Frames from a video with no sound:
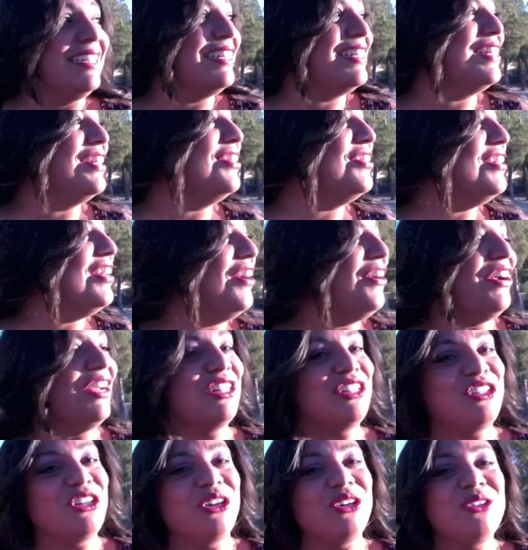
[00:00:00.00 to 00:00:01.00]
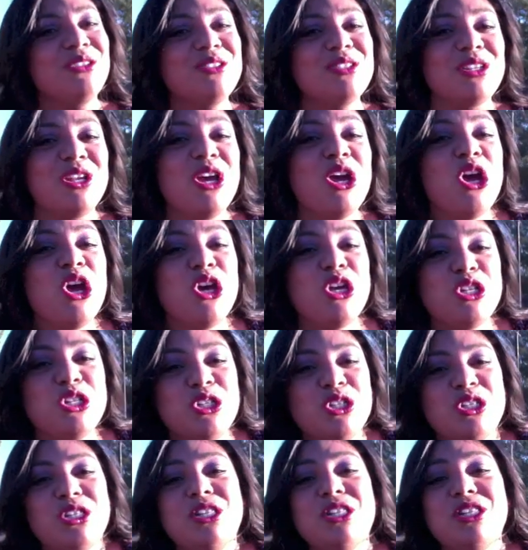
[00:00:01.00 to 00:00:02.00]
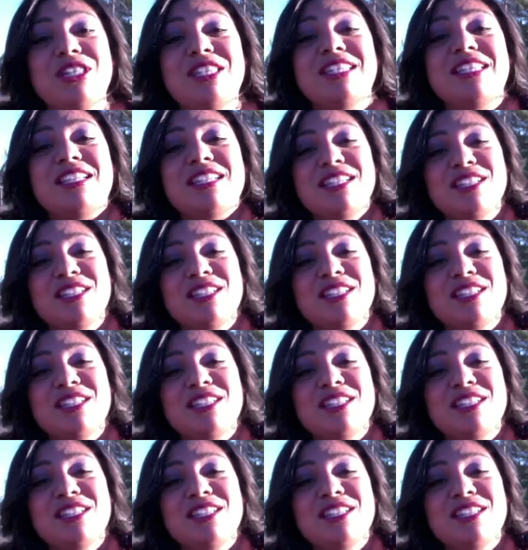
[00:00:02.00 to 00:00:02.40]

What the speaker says: So now I chose... This